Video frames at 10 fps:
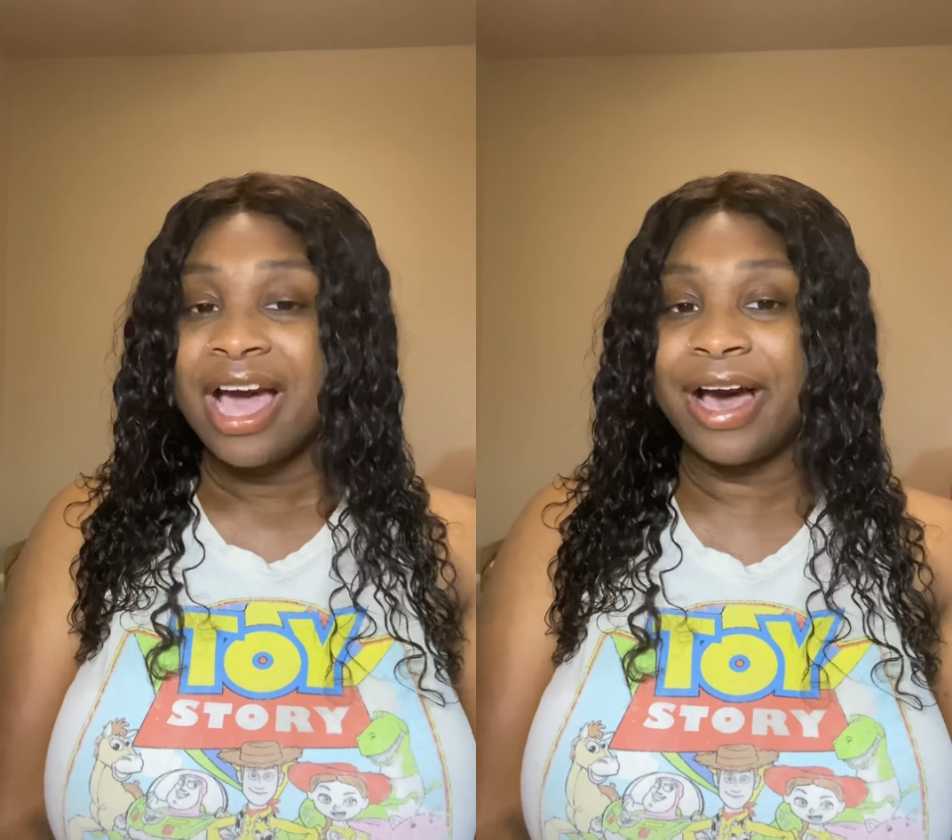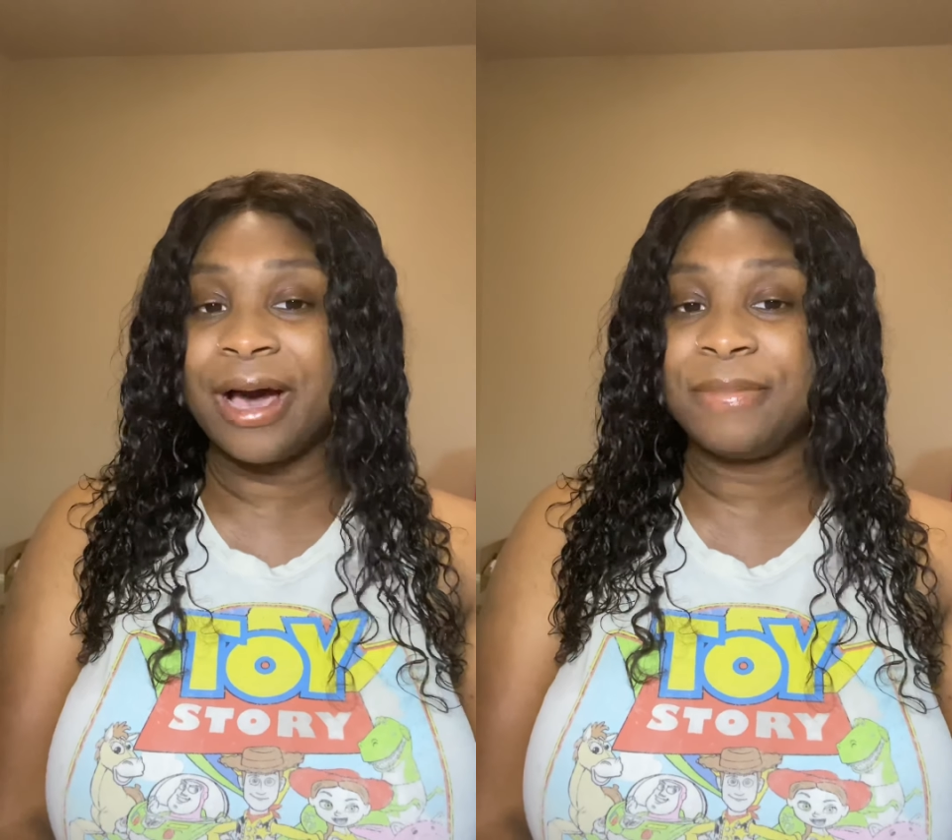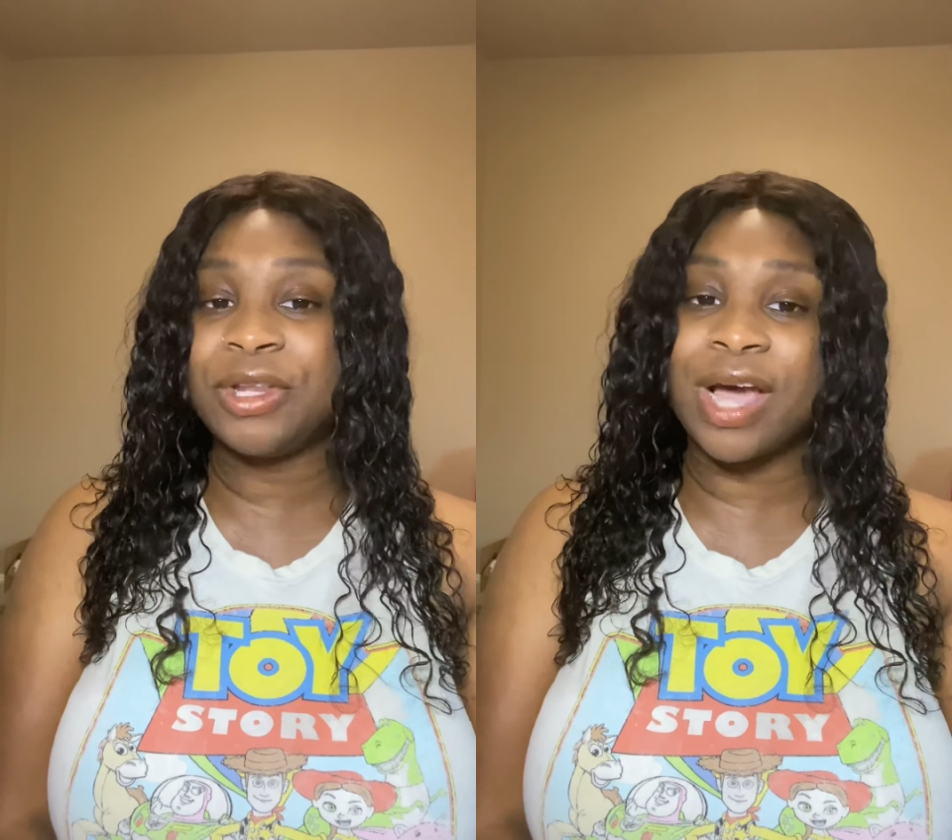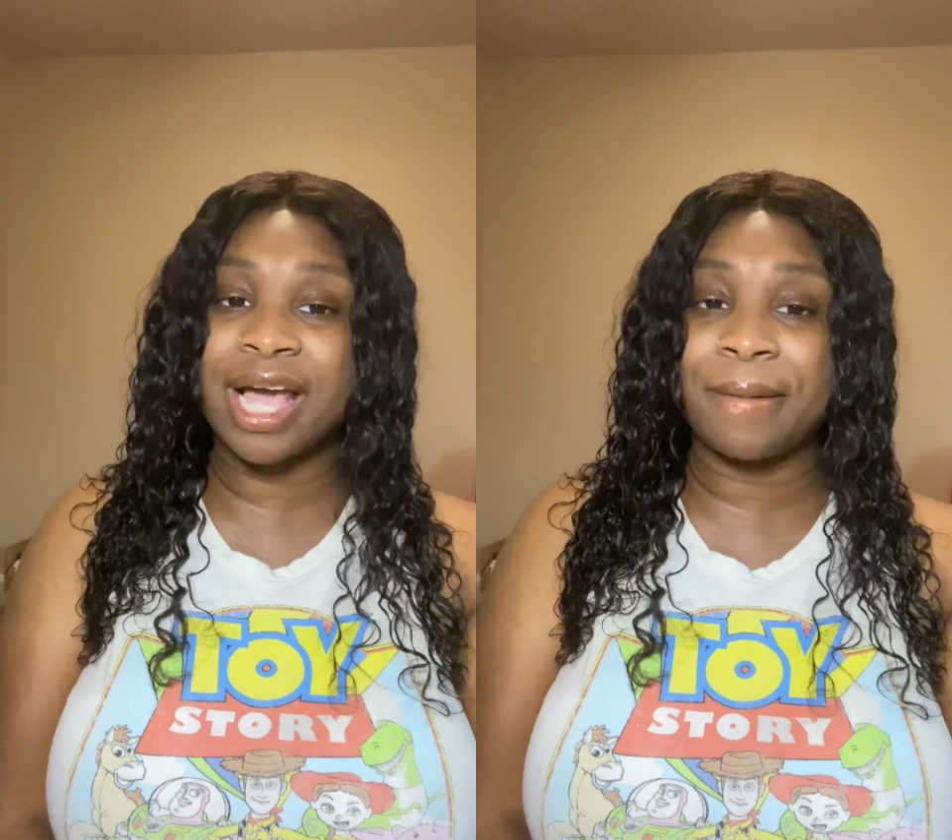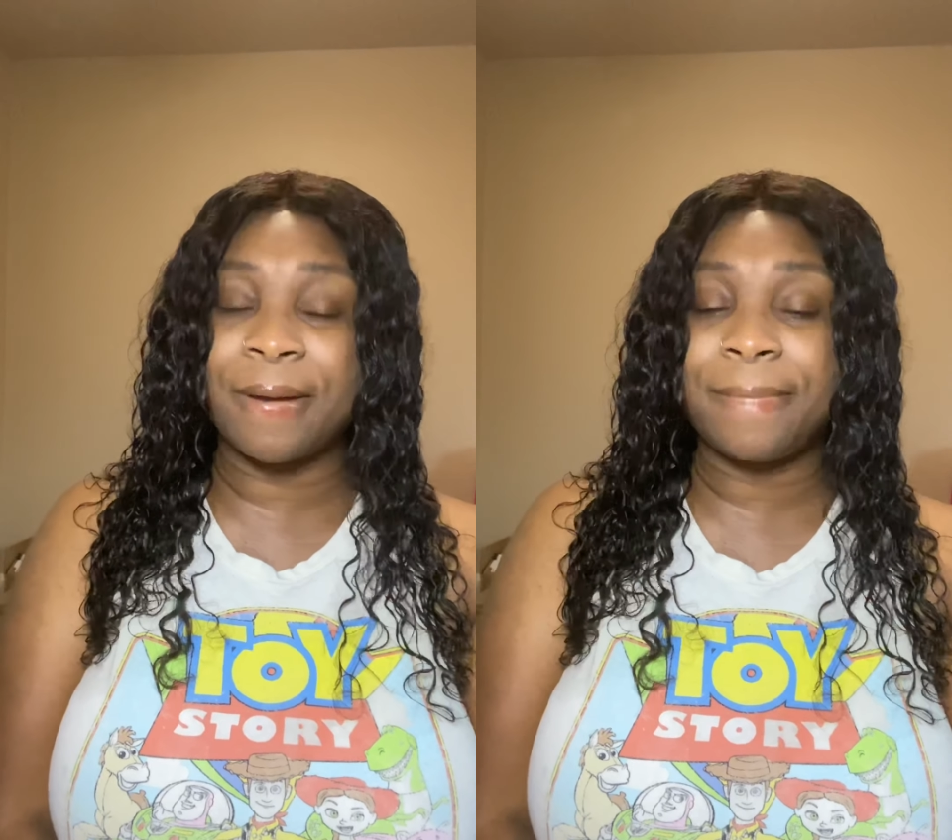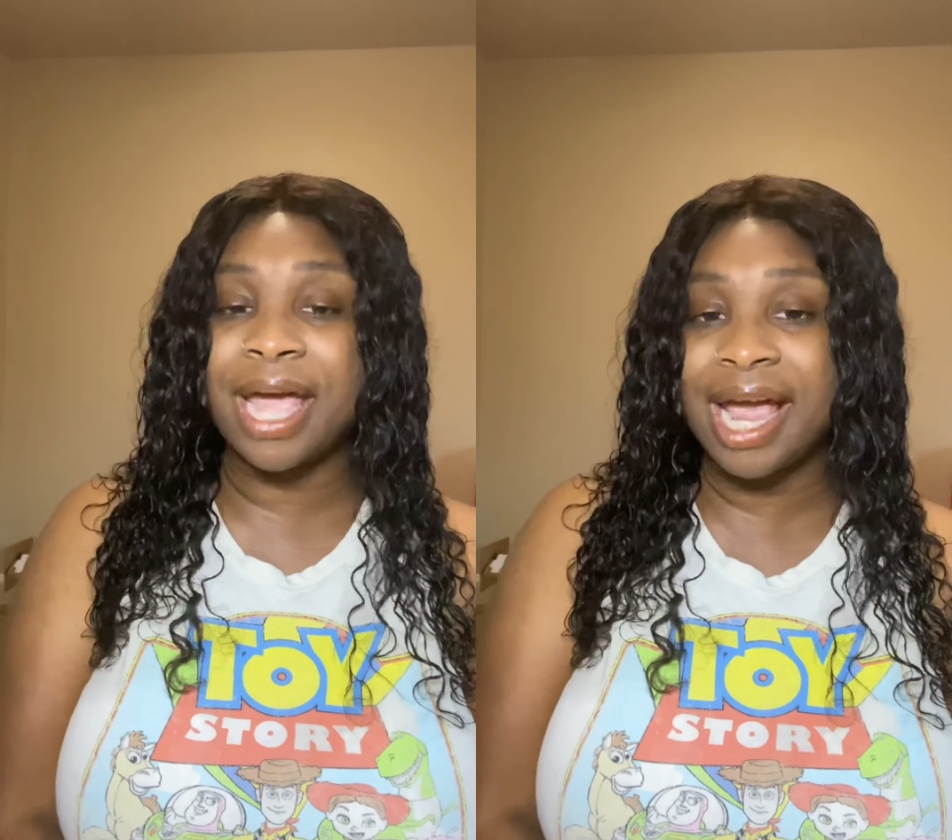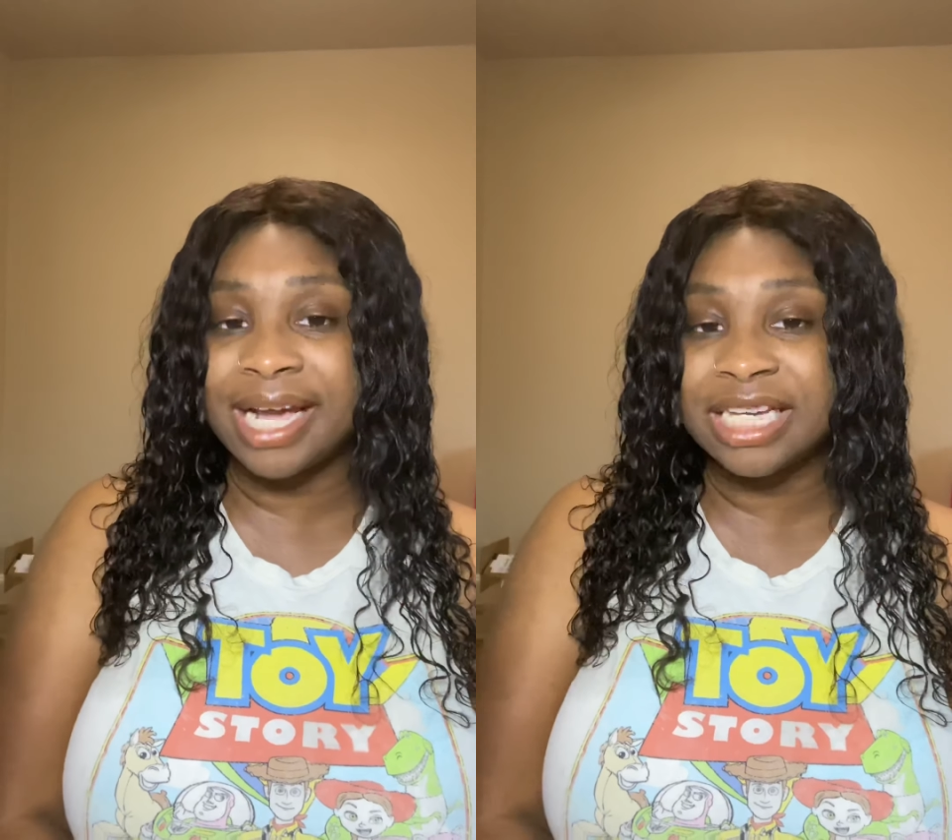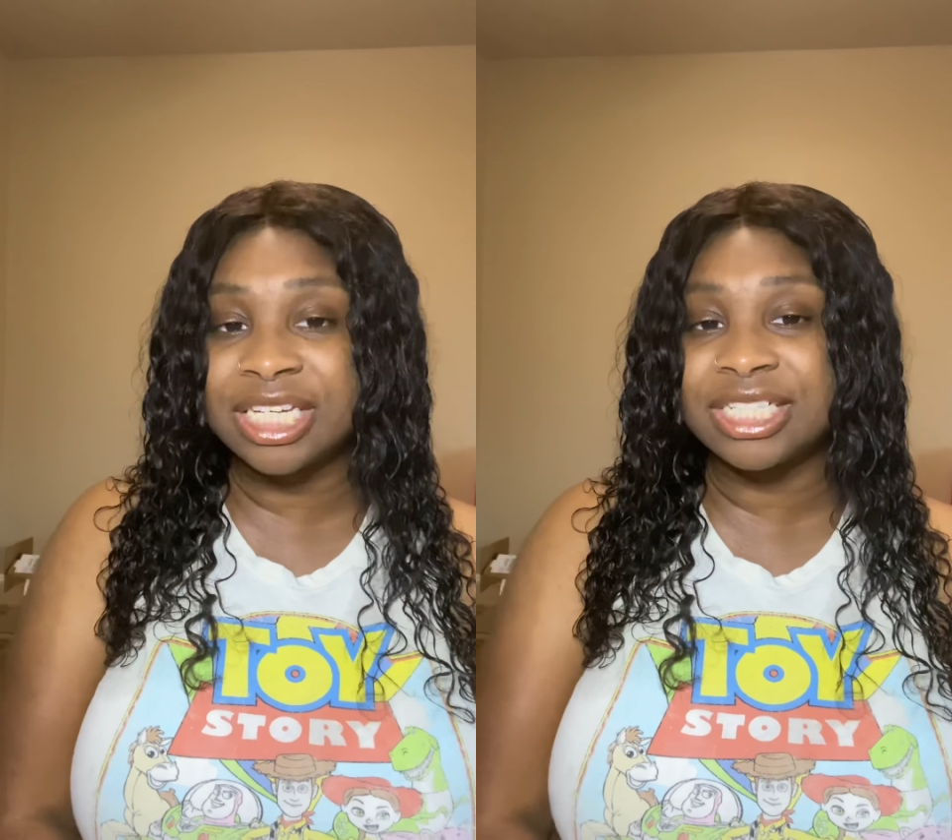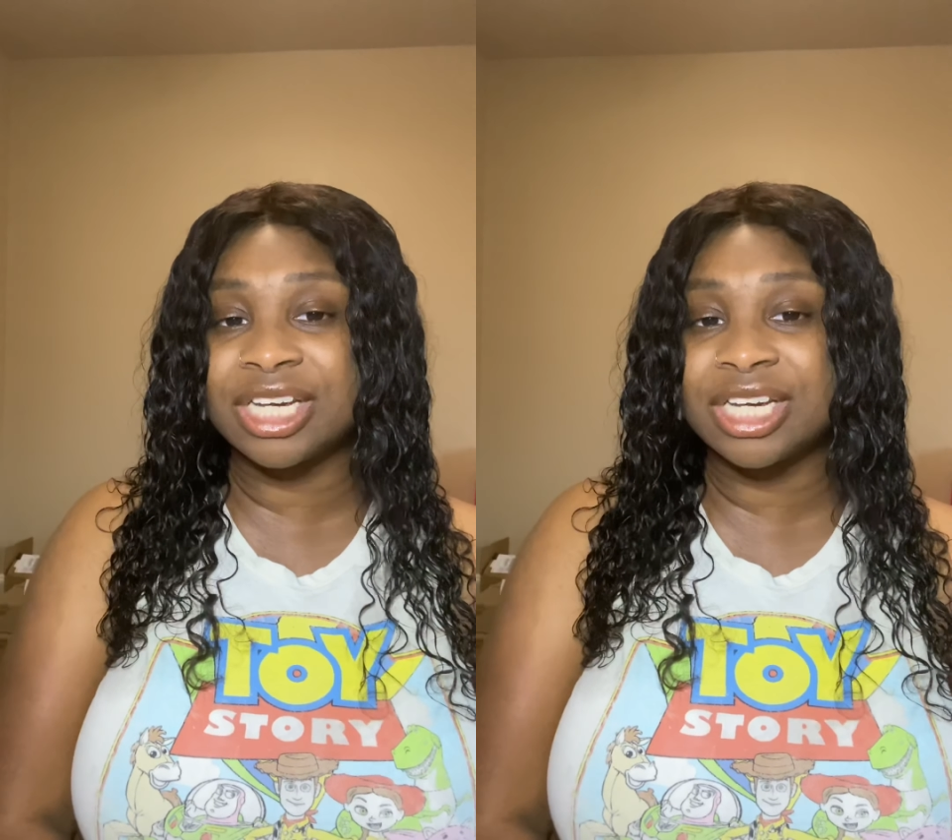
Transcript: you know, I got my package.